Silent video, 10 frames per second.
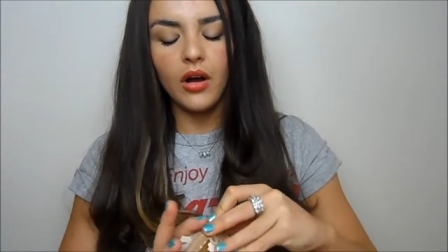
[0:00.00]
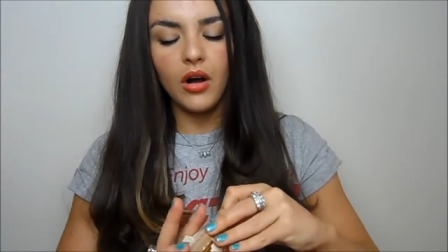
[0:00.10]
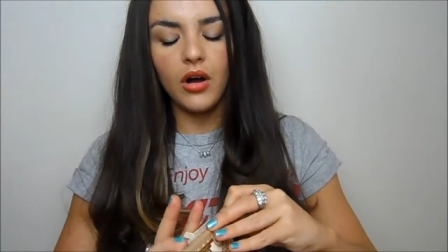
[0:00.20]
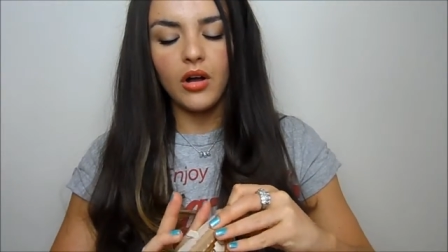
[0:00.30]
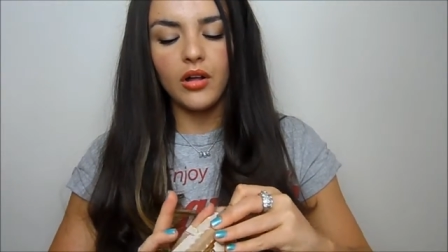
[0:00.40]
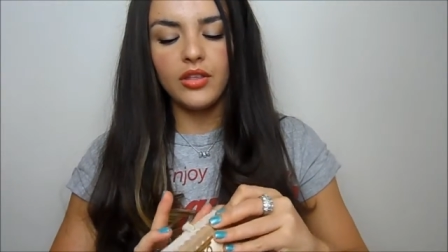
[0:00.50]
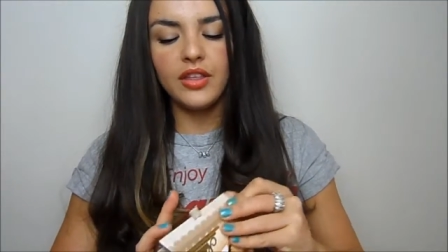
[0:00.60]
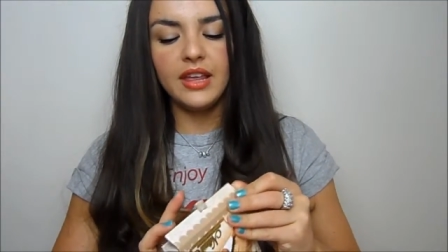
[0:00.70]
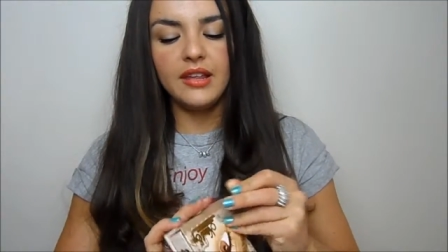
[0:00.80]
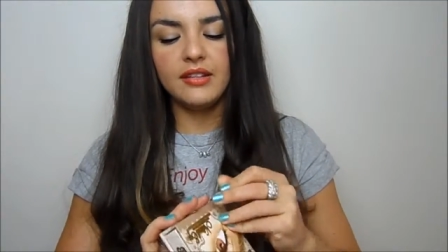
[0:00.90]
are
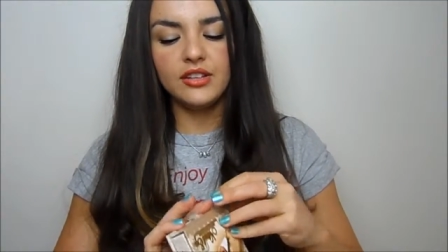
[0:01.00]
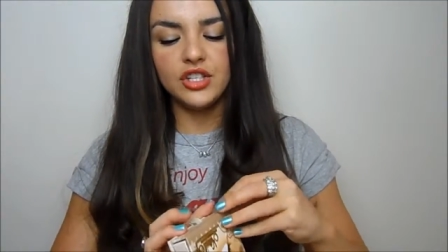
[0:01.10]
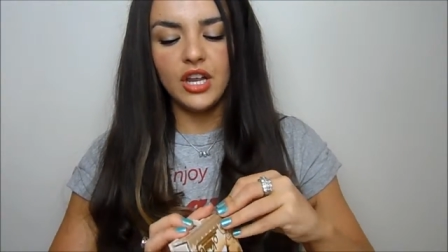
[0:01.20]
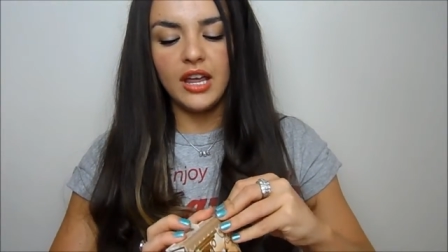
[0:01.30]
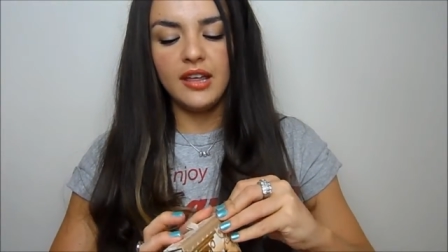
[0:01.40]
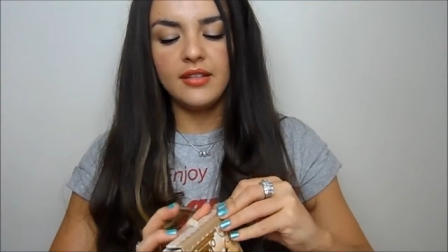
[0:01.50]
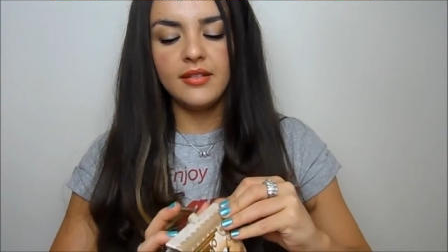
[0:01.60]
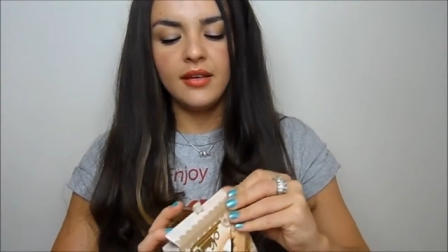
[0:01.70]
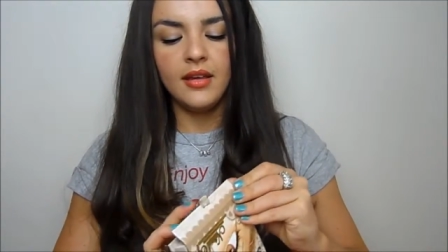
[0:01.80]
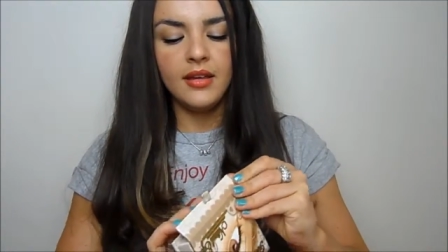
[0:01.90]
these
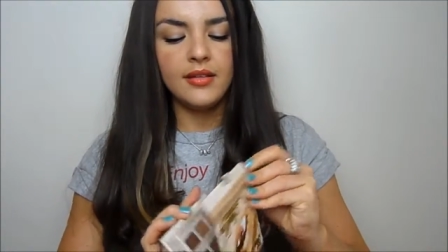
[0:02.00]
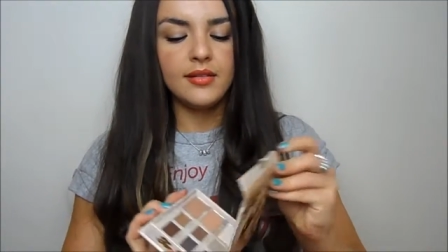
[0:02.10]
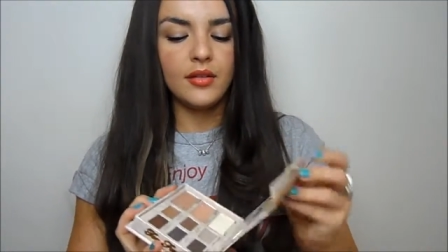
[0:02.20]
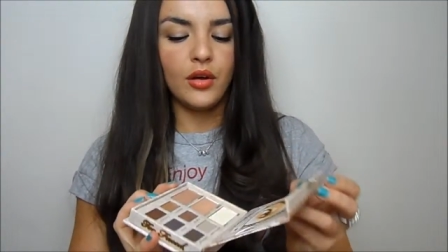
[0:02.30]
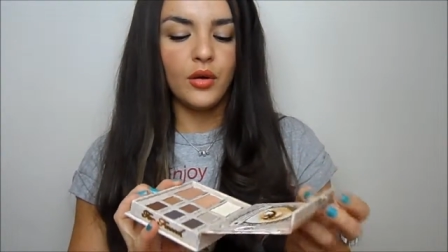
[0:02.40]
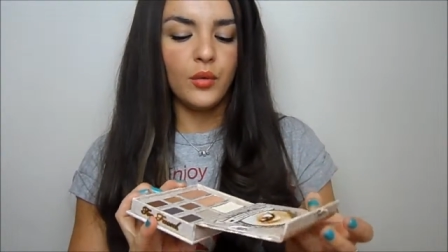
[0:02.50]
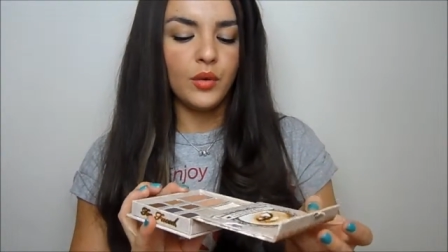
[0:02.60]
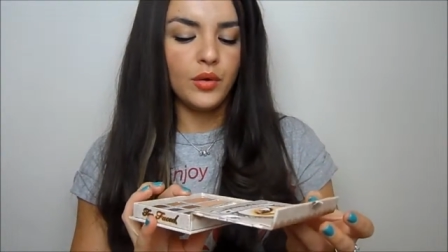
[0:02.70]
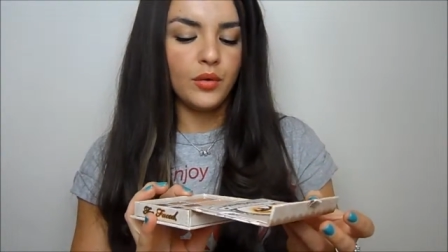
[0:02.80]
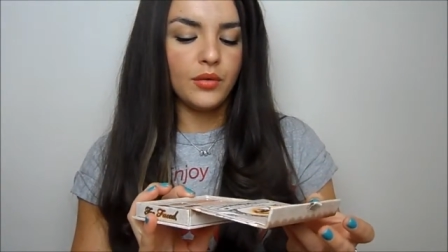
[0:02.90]
shades.
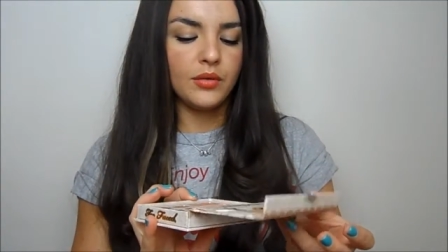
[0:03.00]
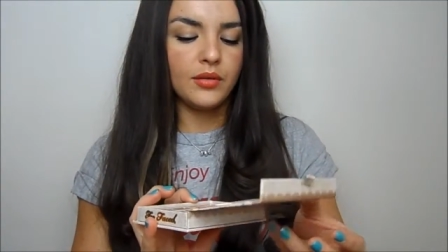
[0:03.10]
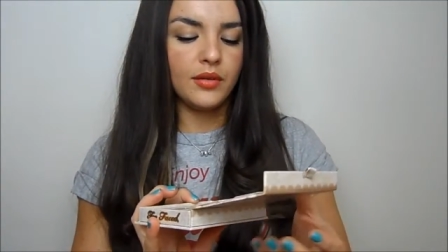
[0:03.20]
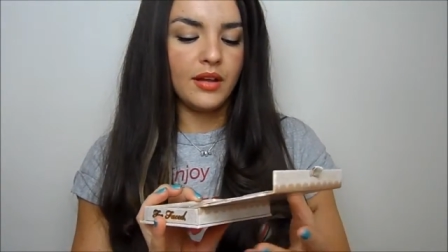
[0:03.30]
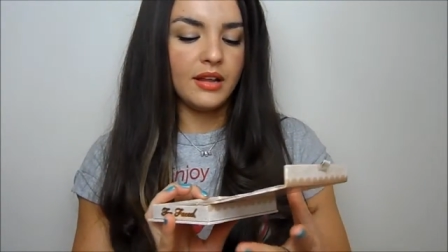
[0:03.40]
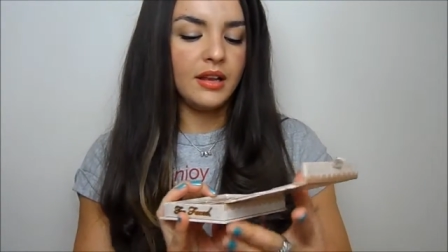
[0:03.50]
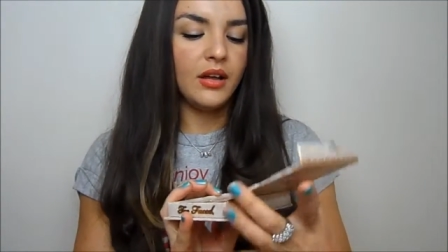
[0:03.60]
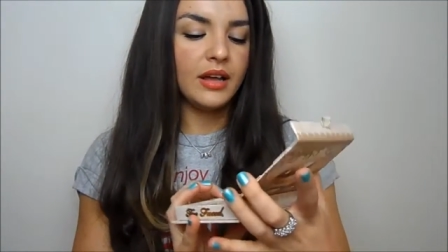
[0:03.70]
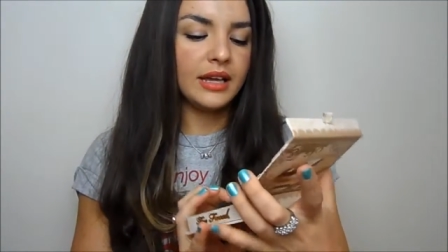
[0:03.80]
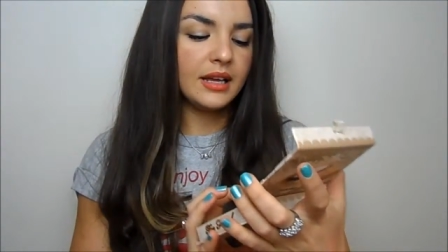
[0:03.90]
So I
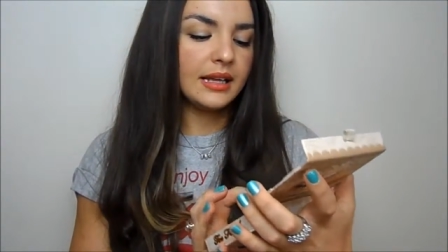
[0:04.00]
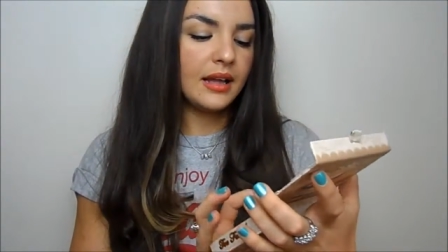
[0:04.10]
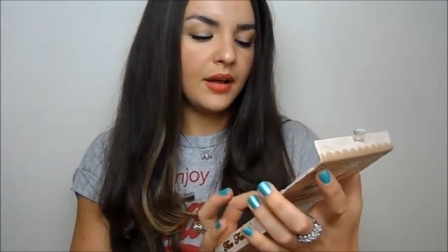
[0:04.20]
like